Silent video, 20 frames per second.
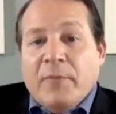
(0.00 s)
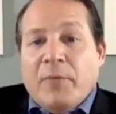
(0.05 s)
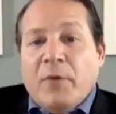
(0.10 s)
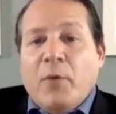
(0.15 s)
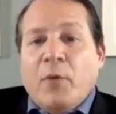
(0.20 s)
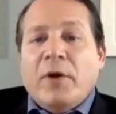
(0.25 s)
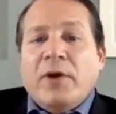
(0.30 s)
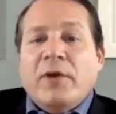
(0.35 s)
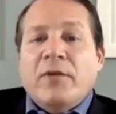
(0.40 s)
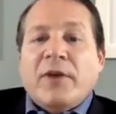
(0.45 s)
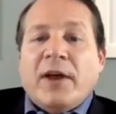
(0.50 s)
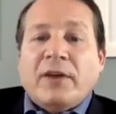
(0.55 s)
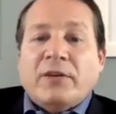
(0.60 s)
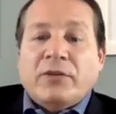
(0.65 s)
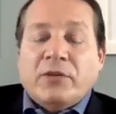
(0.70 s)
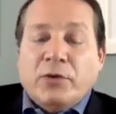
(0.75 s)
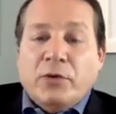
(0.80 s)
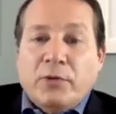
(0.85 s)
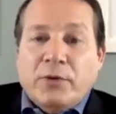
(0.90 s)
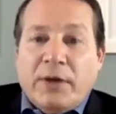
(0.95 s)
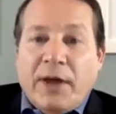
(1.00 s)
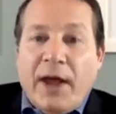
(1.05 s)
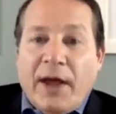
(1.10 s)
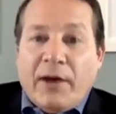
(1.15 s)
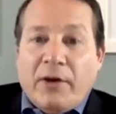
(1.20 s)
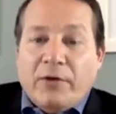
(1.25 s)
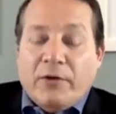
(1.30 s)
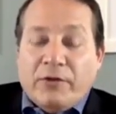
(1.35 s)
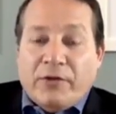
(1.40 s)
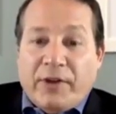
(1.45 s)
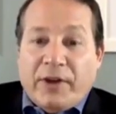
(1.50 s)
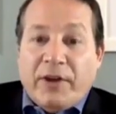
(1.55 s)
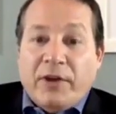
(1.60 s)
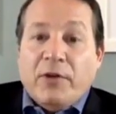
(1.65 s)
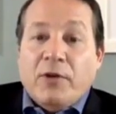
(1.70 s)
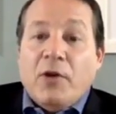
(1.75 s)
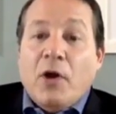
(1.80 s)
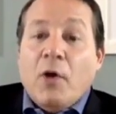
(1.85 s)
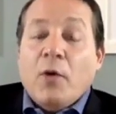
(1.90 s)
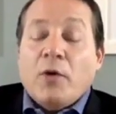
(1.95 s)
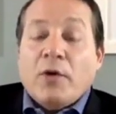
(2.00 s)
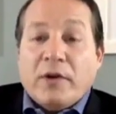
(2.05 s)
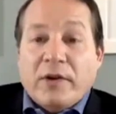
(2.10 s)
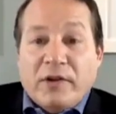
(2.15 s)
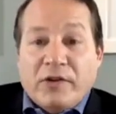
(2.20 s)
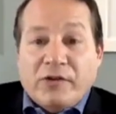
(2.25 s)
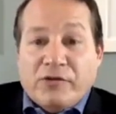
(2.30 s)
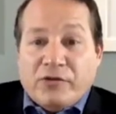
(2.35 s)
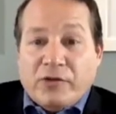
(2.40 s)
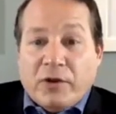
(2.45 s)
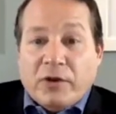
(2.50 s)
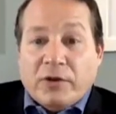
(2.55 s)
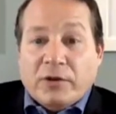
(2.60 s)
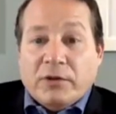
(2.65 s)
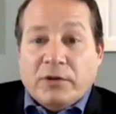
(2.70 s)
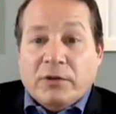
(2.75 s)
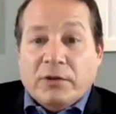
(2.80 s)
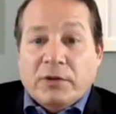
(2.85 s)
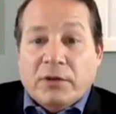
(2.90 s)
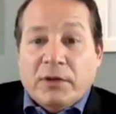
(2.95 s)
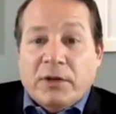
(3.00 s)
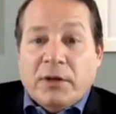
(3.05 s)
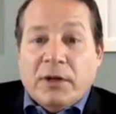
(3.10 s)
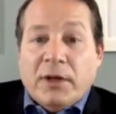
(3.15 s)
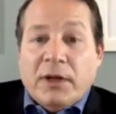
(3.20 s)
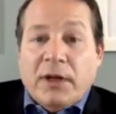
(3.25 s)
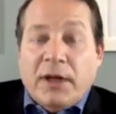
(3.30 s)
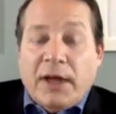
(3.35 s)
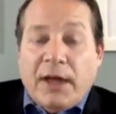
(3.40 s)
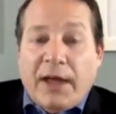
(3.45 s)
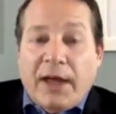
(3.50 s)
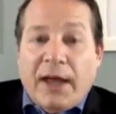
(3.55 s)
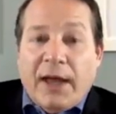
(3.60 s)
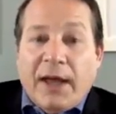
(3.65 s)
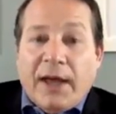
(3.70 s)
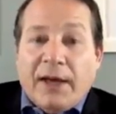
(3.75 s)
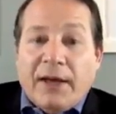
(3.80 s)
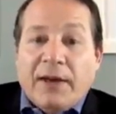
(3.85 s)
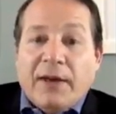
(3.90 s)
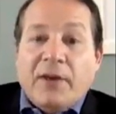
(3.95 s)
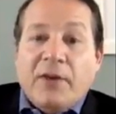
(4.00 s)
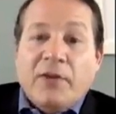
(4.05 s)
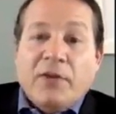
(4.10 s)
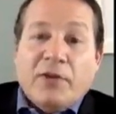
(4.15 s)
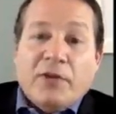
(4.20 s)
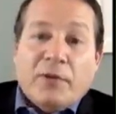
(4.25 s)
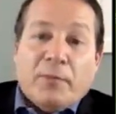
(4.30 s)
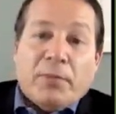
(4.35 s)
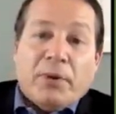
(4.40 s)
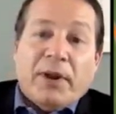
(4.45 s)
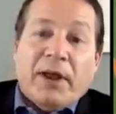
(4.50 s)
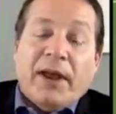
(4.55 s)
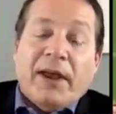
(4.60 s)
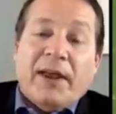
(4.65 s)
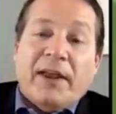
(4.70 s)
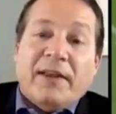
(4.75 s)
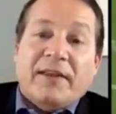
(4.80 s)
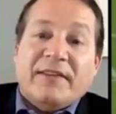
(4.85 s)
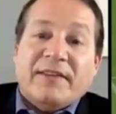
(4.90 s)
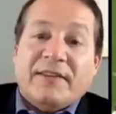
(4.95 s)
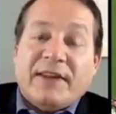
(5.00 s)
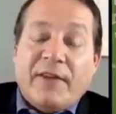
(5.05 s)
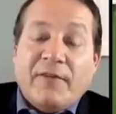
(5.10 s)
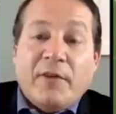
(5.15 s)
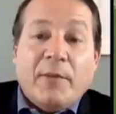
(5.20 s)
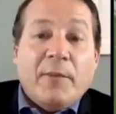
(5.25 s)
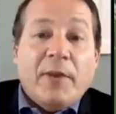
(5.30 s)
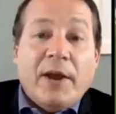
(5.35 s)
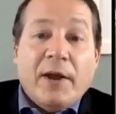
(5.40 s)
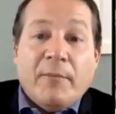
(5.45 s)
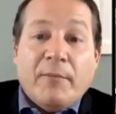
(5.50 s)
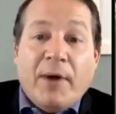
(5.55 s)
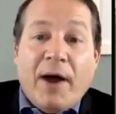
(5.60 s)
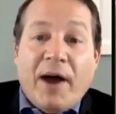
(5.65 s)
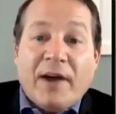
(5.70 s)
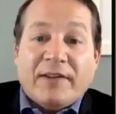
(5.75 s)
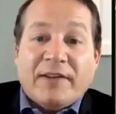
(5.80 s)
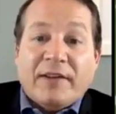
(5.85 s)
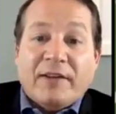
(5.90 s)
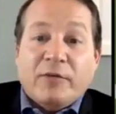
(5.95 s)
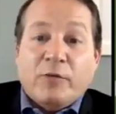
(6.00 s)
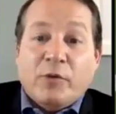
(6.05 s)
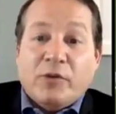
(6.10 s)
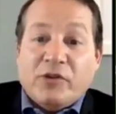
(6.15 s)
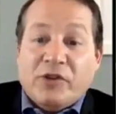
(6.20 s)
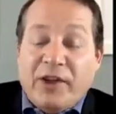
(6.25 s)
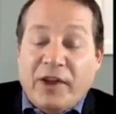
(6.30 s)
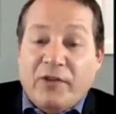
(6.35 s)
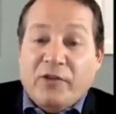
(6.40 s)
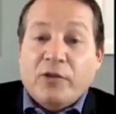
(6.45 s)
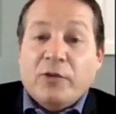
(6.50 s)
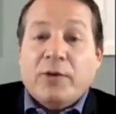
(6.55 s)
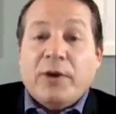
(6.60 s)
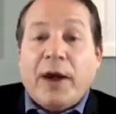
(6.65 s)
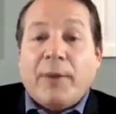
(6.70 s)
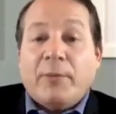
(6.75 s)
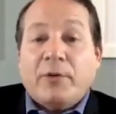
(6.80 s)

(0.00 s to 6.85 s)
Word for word: But when you've got two tackles that you know are going to struggle and they're playing seven man boxes, which gives you an